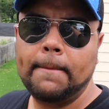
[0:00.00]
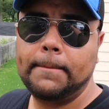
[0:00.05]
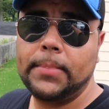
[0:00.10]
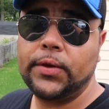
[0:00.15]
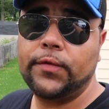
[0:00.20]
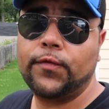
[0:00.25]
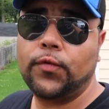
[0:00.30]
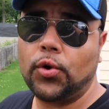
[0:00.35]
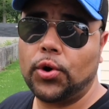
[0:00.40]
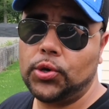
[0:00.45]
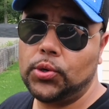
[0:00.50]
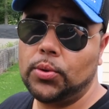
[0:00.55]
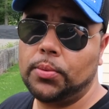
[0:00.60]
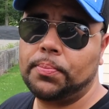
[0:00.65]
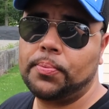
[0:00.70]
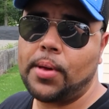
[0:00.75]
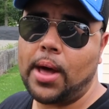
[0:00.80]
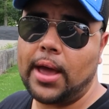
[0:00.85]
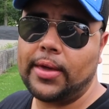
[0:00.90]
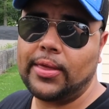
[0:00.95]
Before you
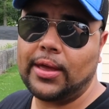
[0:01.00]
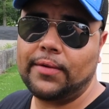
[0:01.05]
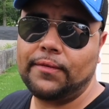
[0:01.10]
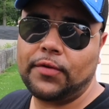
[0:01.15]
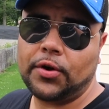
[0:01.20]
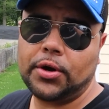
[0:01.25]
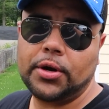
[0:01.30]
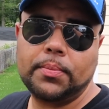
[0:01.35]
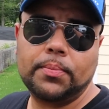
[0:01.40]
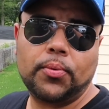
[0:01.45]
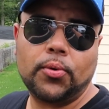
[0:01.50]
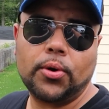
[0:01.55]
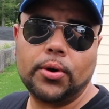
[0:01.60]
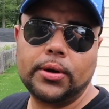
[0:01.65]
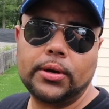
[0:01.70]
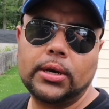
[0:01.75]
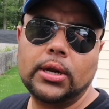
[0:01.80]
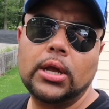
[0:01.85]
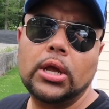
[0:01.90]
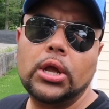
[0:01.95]
apply that, very
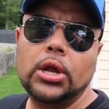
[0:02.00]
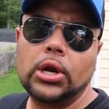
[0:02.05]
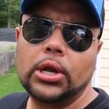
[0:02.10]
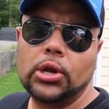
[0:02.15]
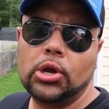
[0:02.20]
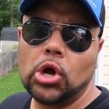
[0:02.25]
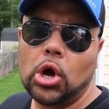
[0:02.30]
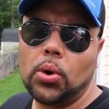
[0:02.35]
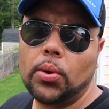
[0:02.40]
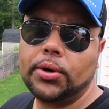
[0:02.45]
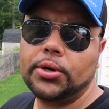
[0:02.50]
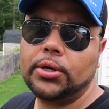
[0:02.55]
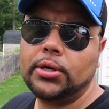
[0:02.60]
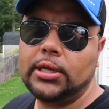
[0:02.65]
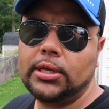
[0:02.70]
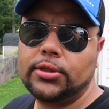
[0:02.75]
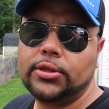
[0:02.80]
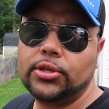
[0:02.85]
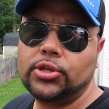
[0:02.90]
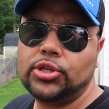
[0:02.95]
important, go
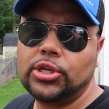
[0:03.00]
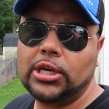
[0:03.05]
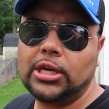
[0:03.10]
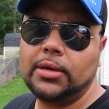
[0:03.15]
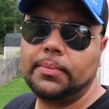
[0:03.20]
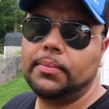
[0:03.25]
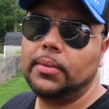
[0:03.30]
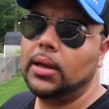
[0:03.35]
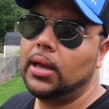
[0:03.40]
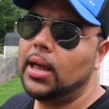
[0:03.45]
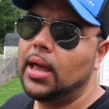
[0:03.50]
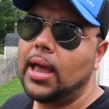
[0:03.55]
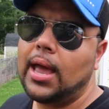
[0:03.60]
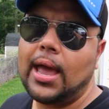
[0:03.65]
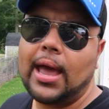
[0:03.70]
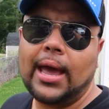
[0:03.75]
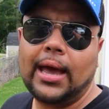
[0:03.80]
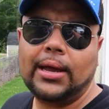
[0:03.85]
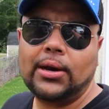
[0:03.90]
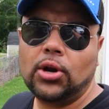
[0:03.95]
underneath the Jeep
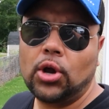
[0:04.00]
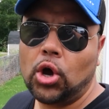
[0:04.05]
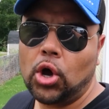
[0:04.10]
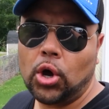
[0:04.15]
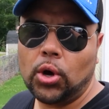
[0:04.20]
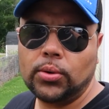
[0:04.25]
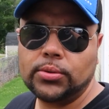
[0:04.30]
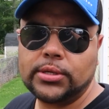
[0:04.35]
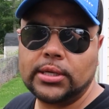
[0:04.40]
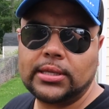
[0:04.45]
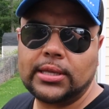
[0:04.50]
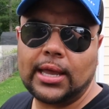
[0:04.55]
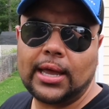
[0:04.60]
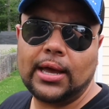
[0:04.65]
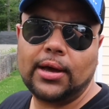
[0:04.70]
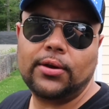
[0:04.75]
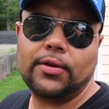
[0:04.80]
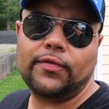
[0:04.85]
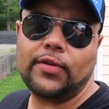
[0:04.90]
and hose it down.